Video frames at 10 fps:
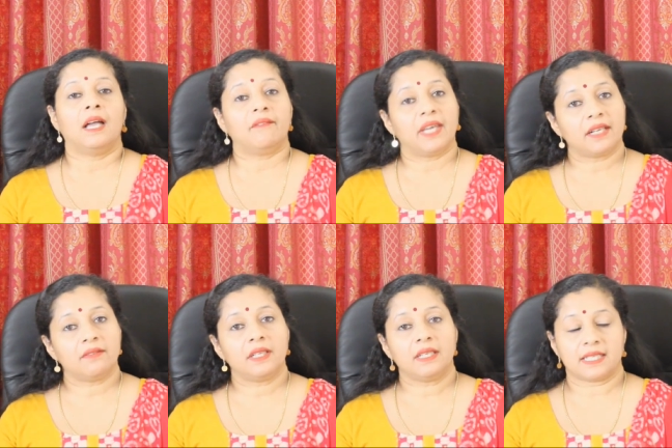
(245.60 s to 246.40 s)

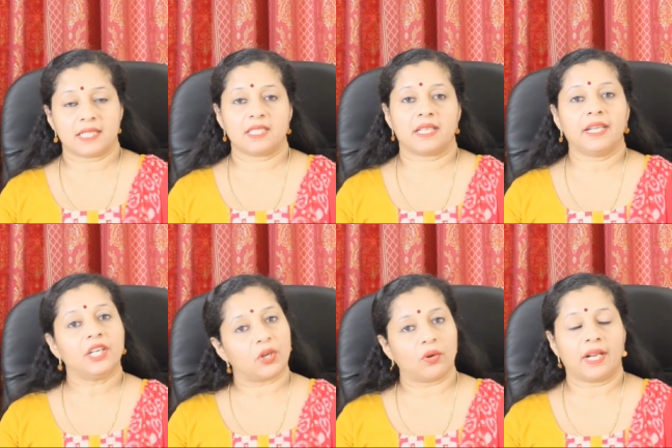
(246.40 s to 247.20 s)
Wherever necessary,
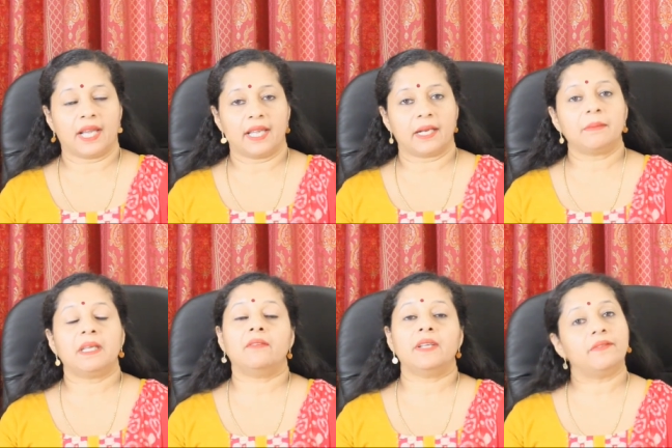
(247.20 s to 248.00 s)
draw diagram
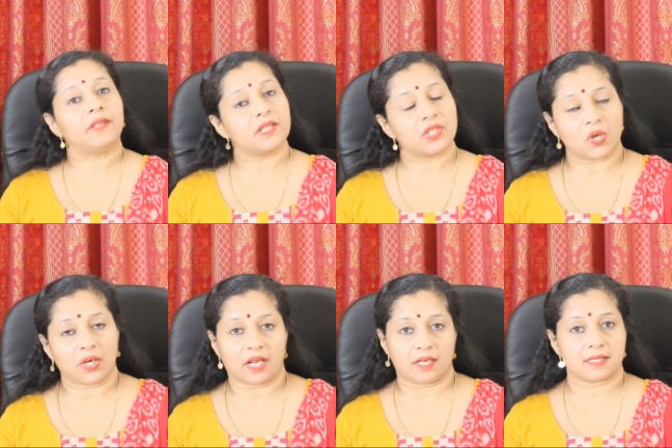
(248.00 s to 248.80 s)
even if it is
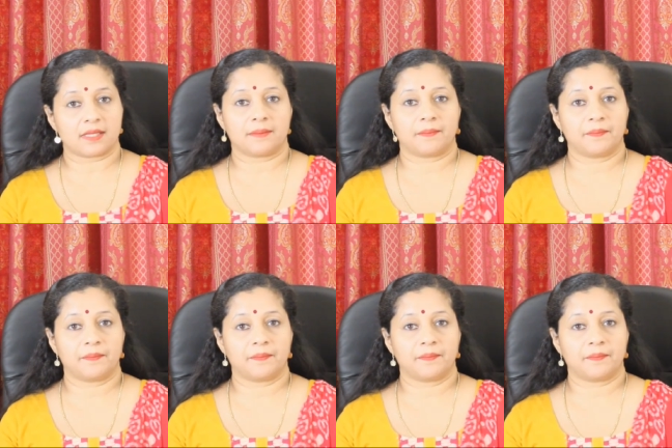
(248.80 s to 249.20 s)
not asked.